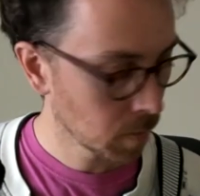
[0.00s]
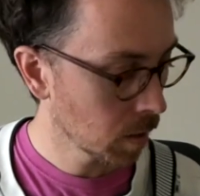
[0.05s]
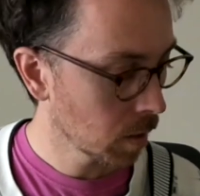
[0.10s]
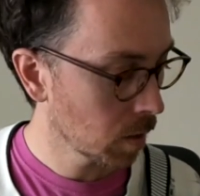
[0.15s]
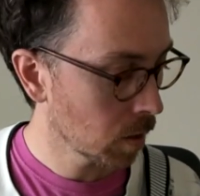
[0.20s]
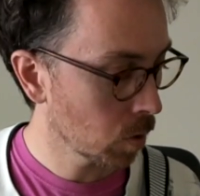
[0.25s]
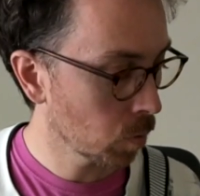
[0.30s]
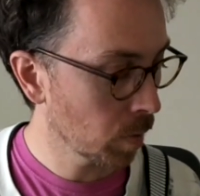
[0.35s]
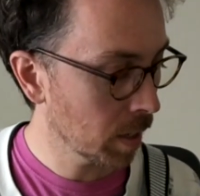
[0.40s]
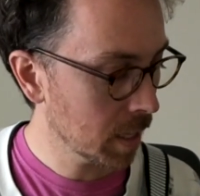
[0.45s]

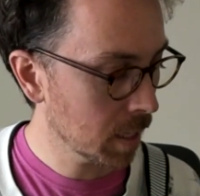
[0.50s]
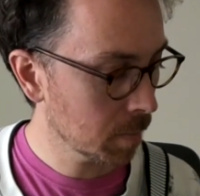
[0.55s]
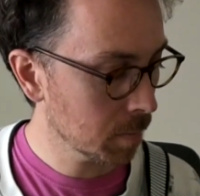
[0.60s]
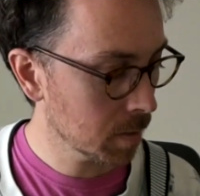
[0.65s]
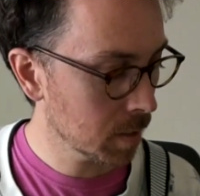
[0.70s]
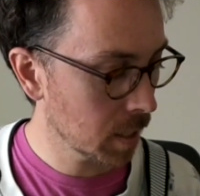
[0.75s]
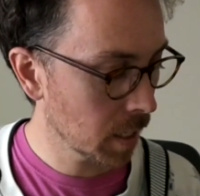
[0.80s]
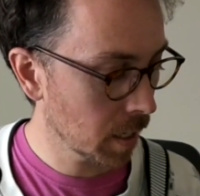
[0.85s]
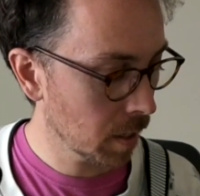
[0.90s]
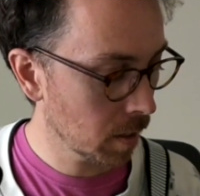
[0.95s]
The
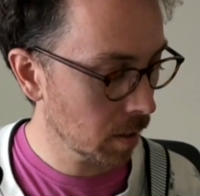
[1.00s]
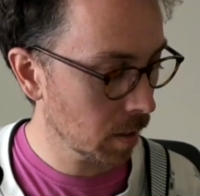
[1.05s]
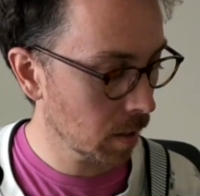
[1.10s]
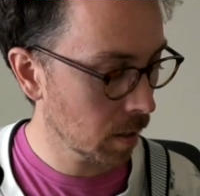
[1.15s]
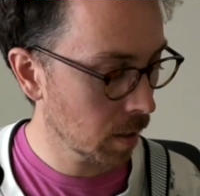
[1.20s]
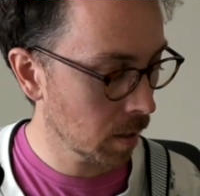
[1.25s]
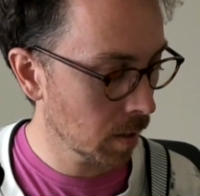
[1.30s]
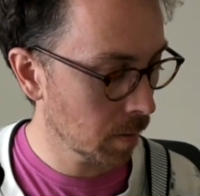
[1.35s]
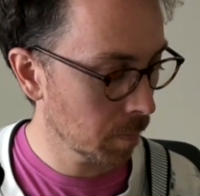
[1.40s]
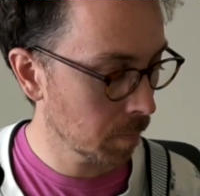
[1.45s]
rhythms there
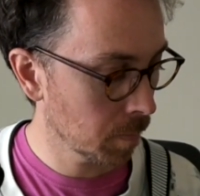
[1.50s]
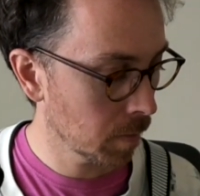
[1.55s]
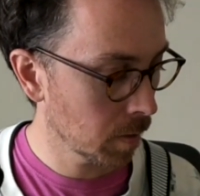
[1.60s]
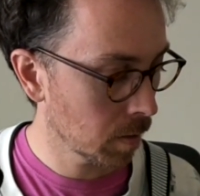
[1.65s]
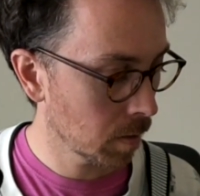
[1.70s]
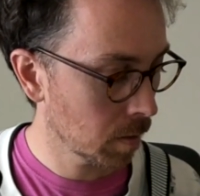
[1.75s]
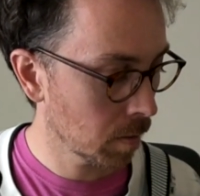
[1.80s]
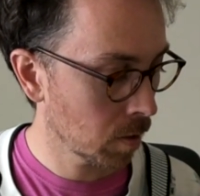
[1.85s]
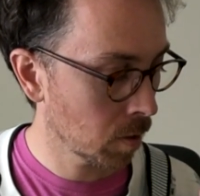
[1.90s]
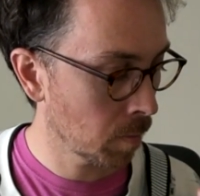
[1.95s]

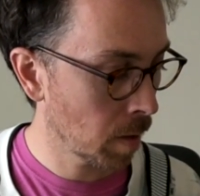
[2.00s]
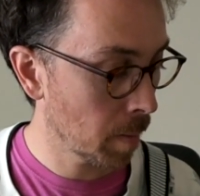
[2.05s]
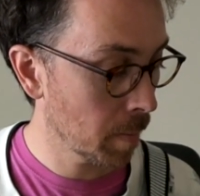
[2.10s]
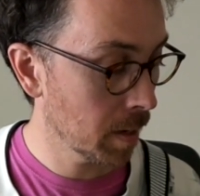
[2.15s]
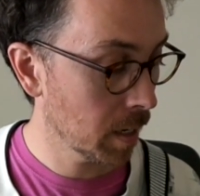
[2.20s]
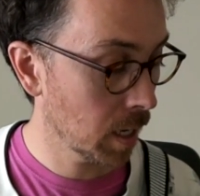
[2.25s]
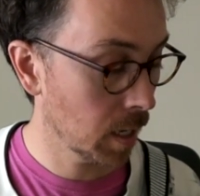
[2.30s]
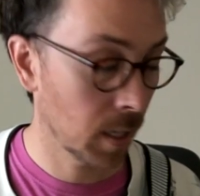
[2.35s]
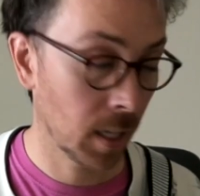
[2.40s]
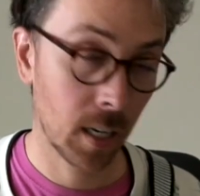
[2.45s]
are maybe
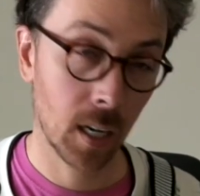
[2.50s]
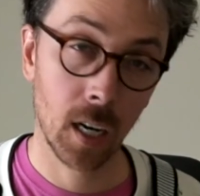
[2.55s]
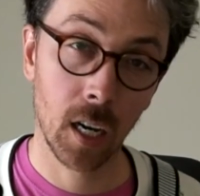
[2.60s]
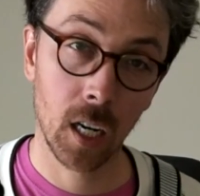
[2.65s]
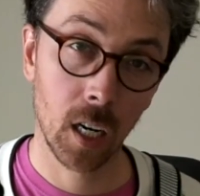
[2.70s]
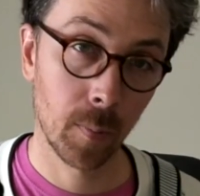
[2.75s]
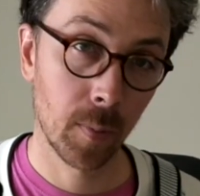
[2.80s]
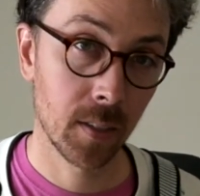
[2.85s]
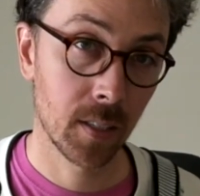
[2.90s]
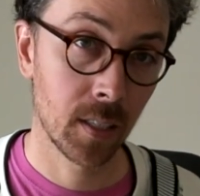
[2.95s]
not like
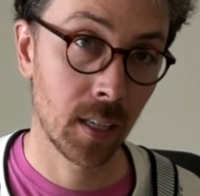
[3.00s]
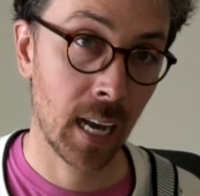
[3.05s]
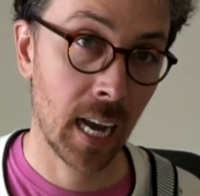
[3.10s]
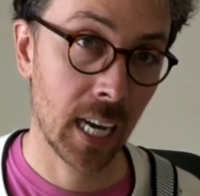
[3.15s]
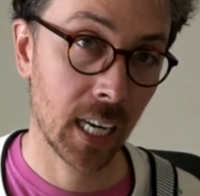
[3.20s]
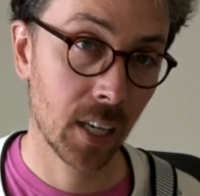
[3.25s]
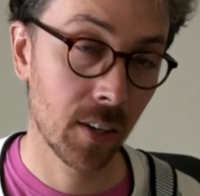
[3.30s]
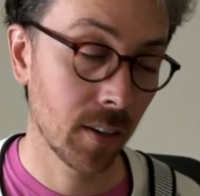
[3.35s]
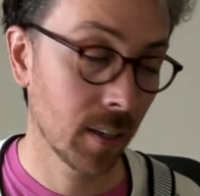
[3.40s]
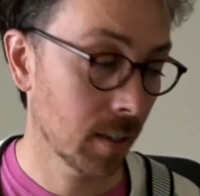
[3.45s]
100%
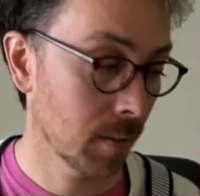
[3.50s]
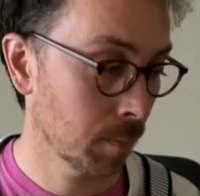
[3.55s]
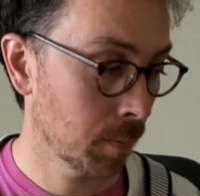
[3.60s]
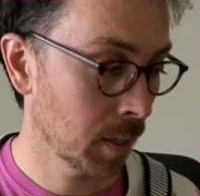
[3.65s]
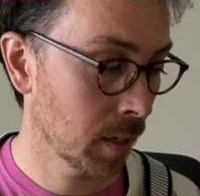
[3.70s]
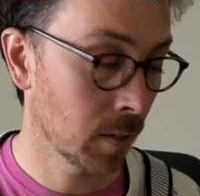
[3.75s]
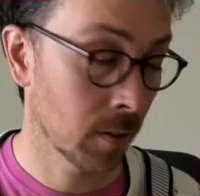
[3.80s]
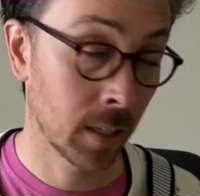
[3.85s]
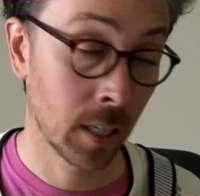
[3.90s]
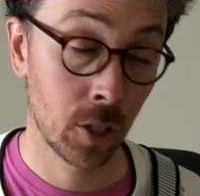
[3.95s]
accurate, but
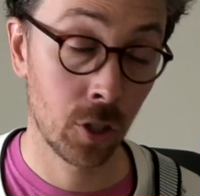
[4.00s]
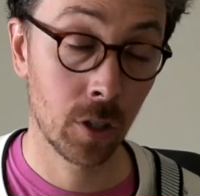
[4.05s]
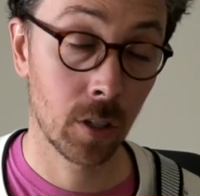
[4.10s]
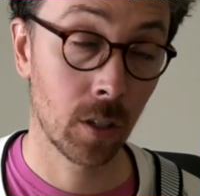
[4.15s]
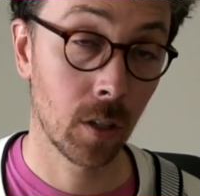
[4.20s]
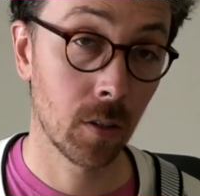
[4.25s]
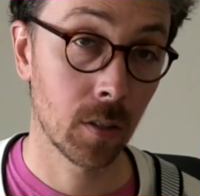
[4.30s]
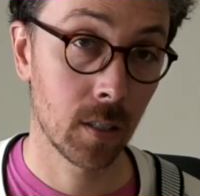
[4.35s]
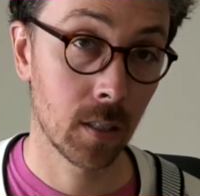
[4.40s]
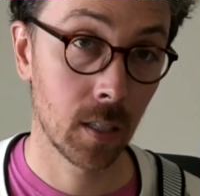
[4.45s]
it'll get you
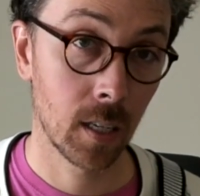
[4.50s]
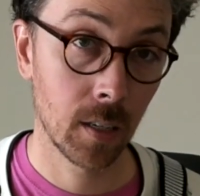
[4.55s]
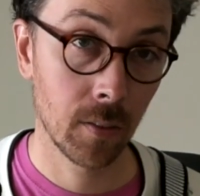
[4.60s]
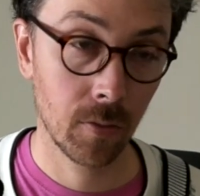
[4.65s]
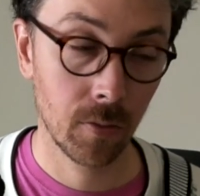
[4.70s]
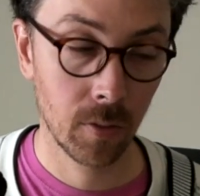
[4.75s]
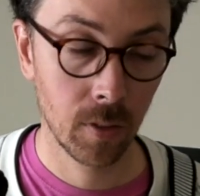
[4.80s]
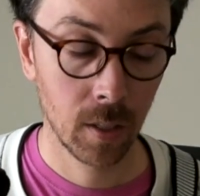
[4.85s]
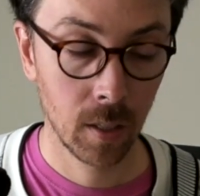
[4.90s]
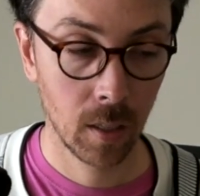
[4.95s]
close
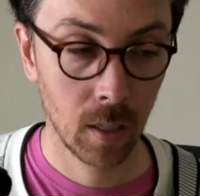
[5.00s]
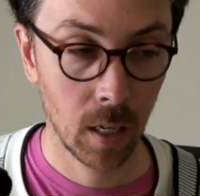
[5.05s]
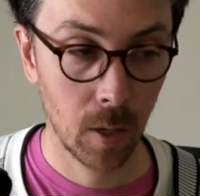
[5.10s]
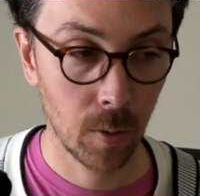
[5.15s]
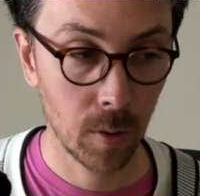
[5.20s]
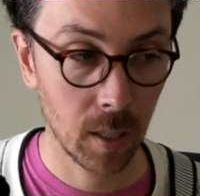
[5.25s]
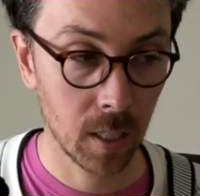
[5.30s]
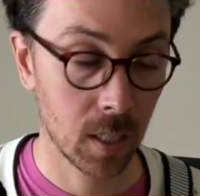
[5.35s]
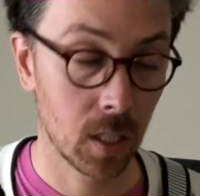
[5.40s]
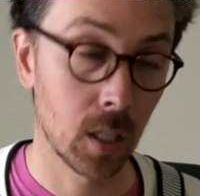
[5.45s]
enough. I
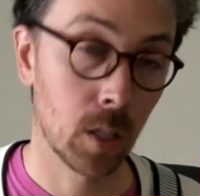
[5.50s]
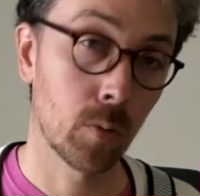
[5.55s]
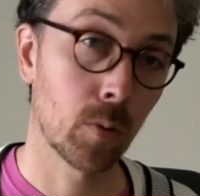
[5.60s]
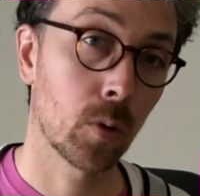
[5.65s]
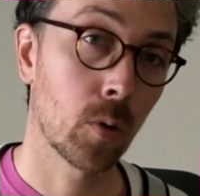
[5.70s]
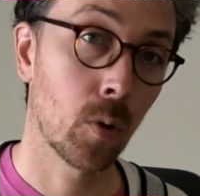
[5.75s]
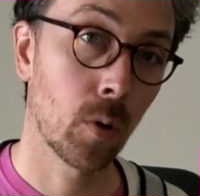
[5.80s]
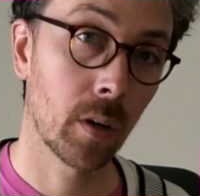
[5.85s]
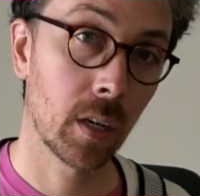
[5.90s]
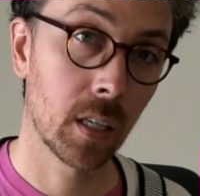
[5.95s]
would listen to the
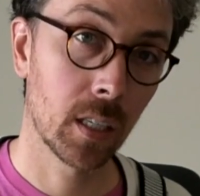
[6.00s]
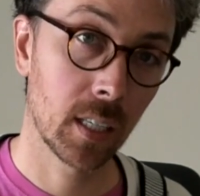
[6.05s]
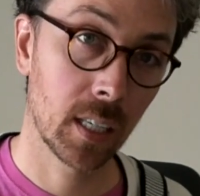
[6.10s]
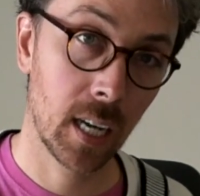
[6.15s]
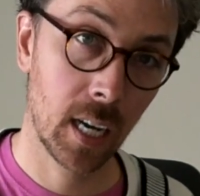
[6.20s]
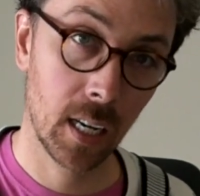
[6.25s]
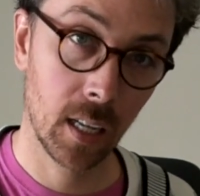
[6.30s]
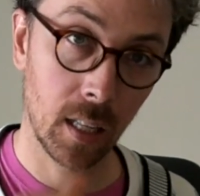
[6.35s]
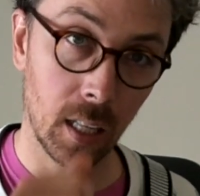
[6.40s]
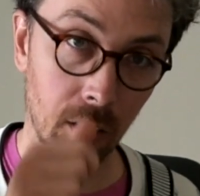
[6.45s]
recording to
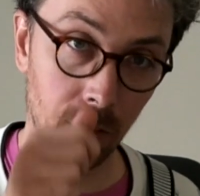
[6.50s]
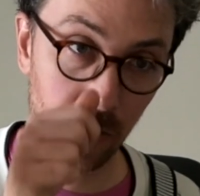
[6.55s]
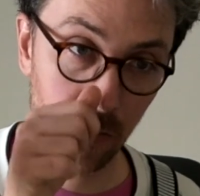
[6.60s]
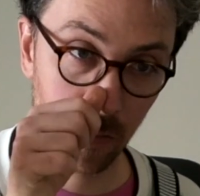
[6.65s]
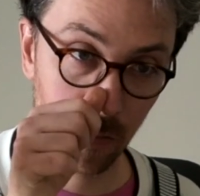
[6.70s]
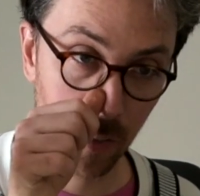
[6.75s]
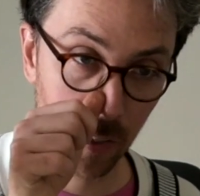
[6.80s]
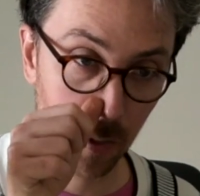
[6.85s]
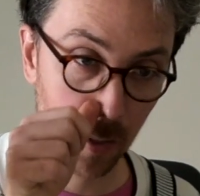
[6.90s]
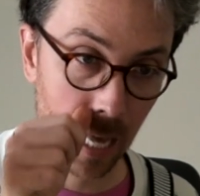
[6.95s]
kind of like
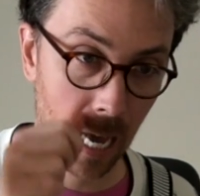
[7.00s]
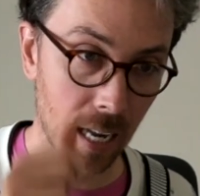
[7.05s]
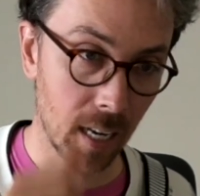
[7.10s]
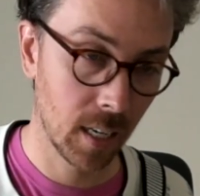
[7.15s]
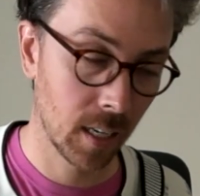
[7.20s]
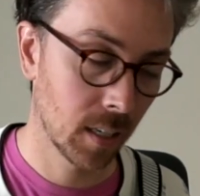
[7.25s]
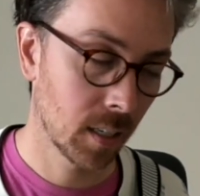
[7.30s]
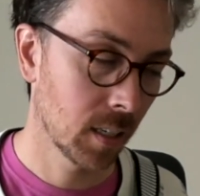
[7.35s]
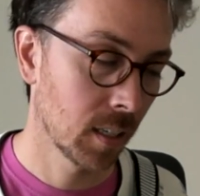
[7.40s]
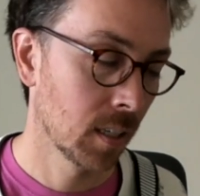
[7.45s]
fill that
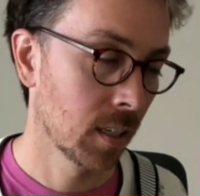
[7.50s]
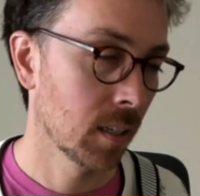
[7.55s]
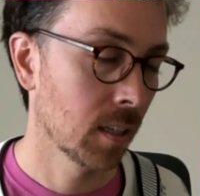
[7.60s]
in.